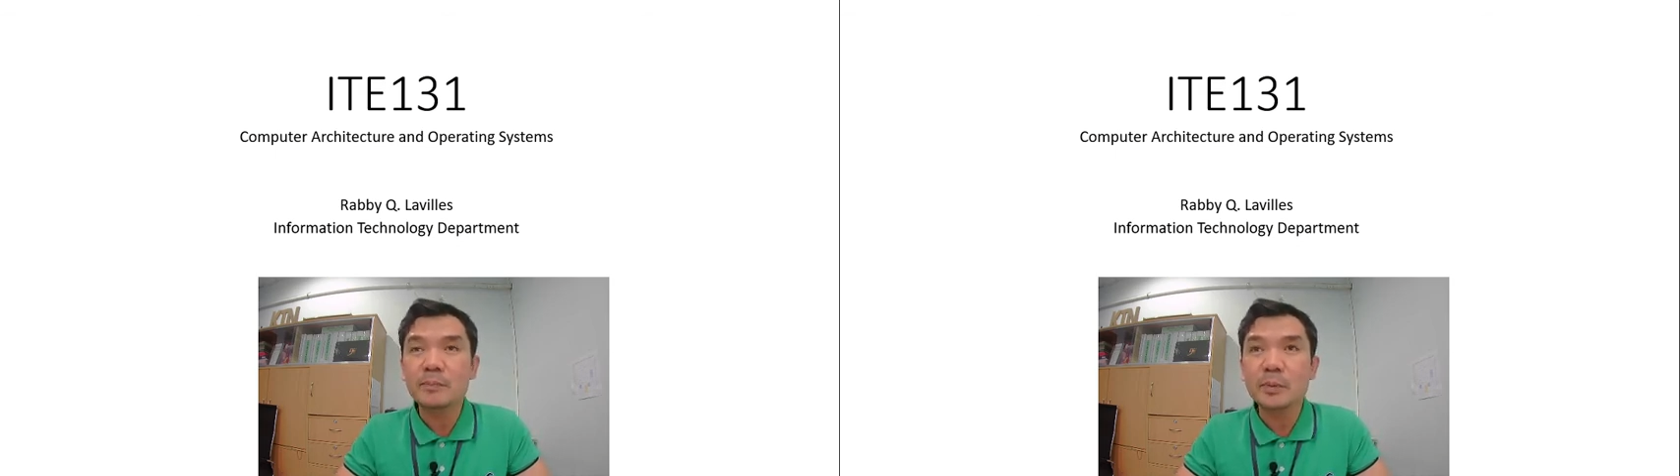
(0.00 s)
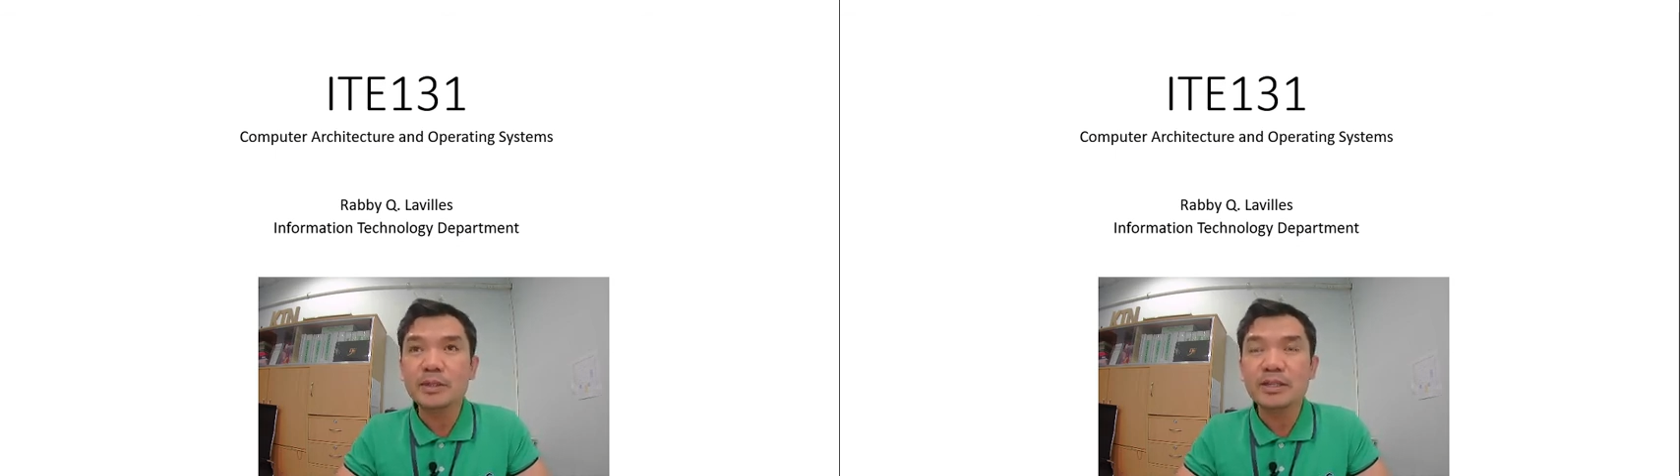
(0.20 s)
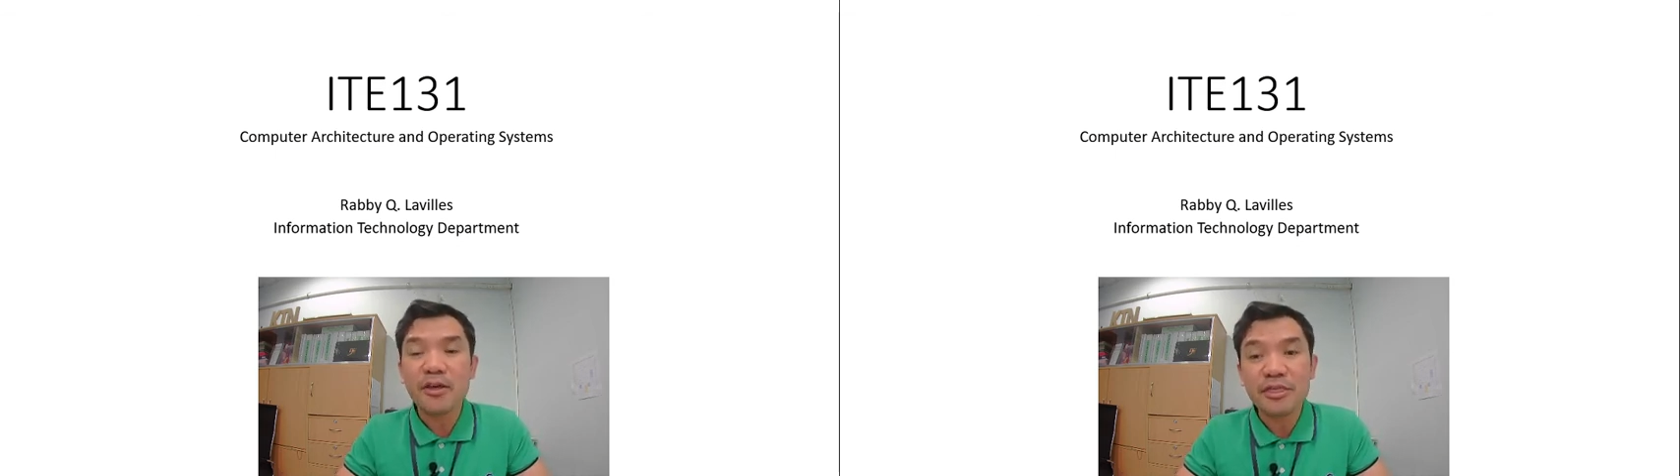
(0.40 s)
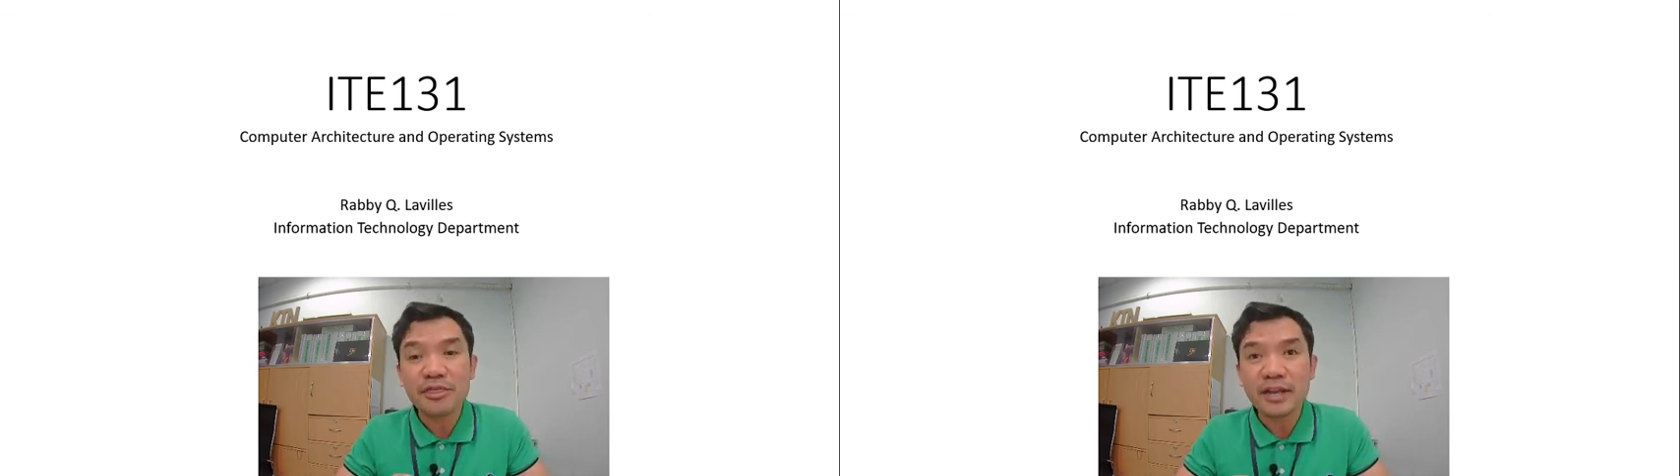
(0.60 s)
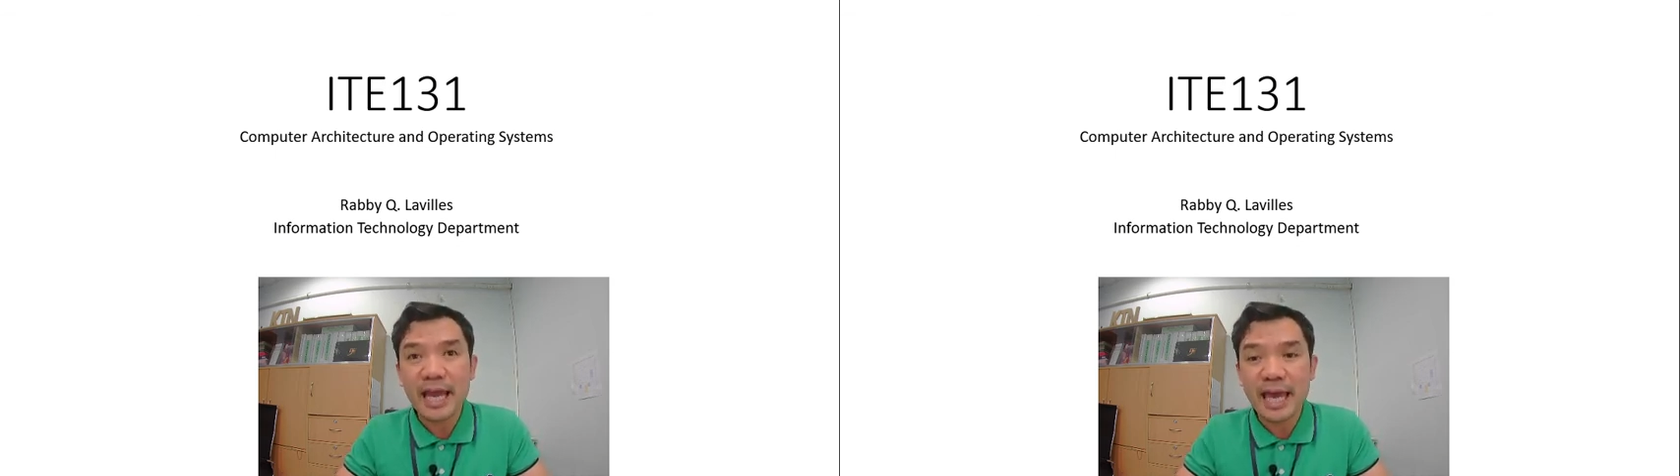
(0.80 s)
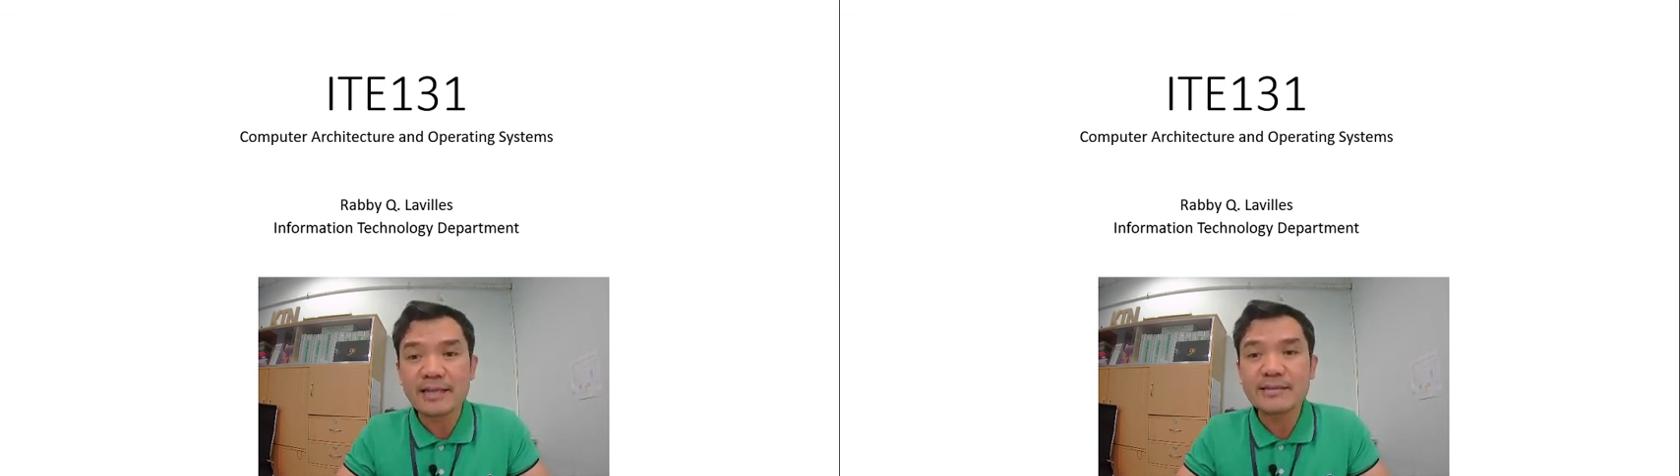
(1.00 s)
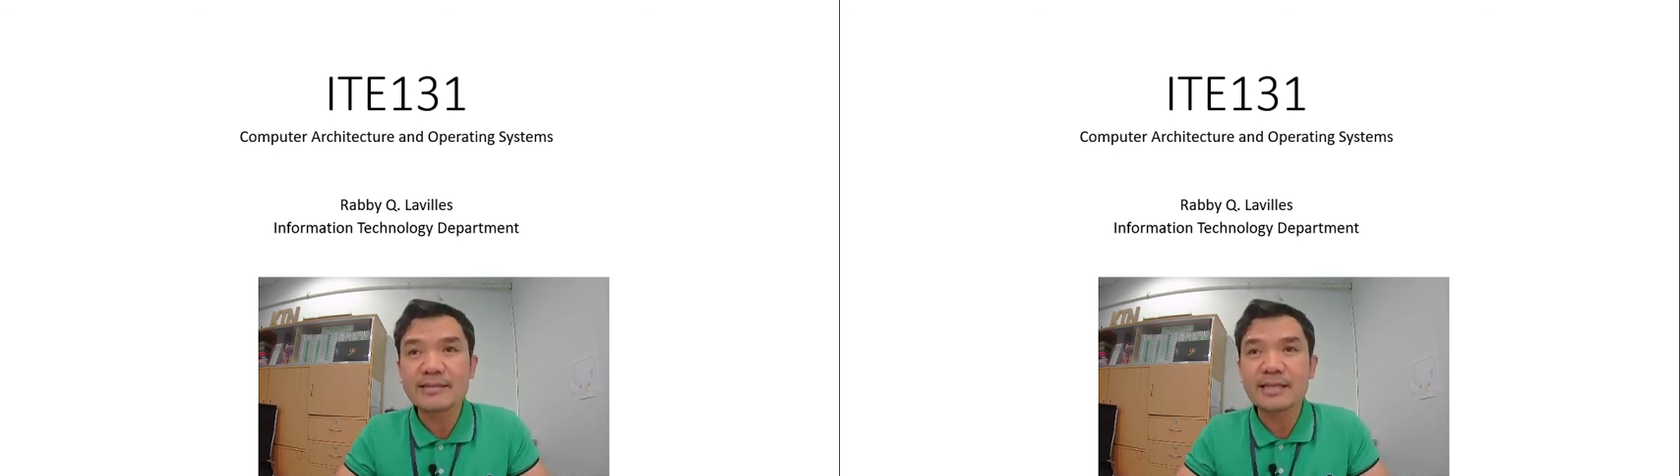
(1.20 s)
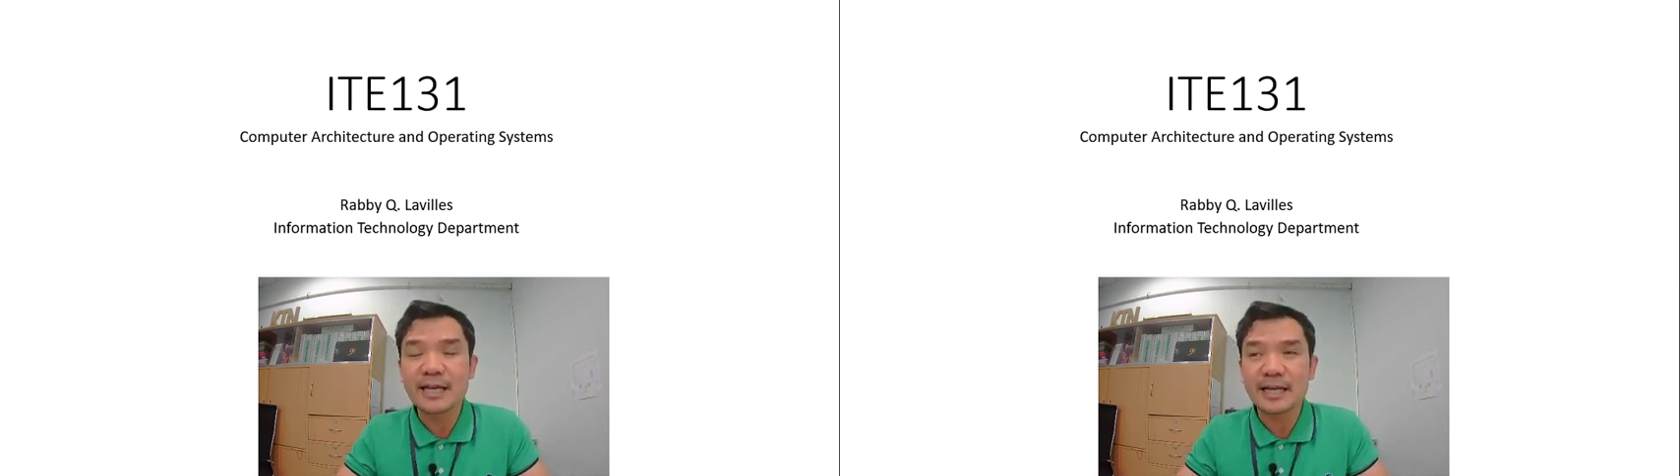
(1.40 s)
put
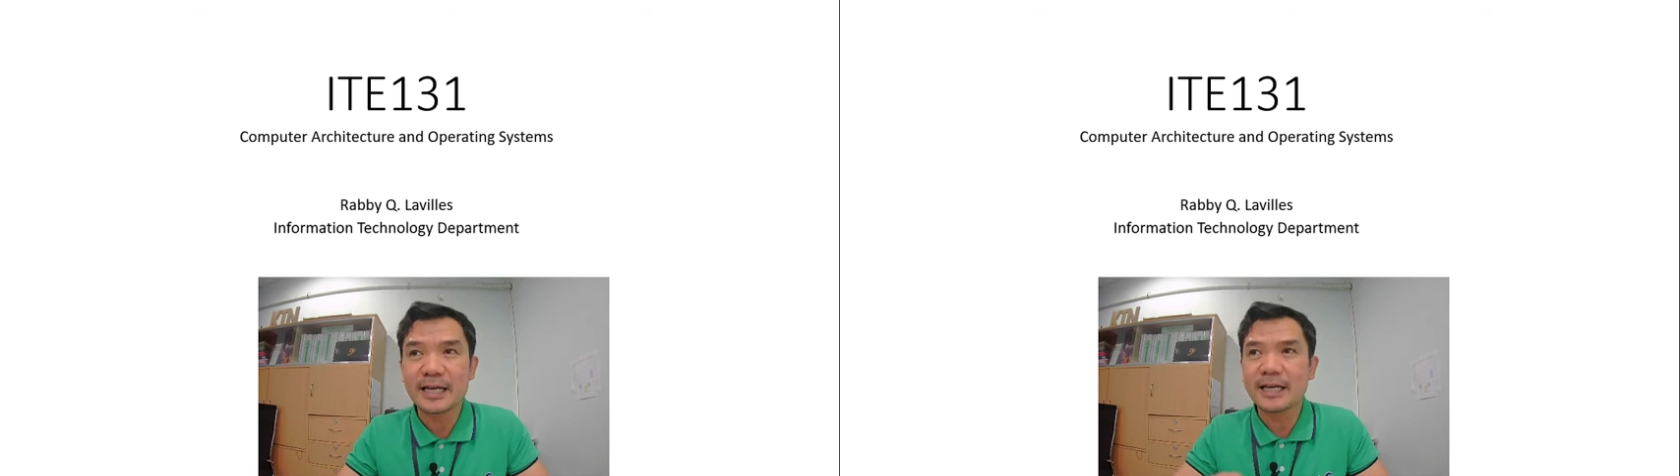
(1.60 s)
threads,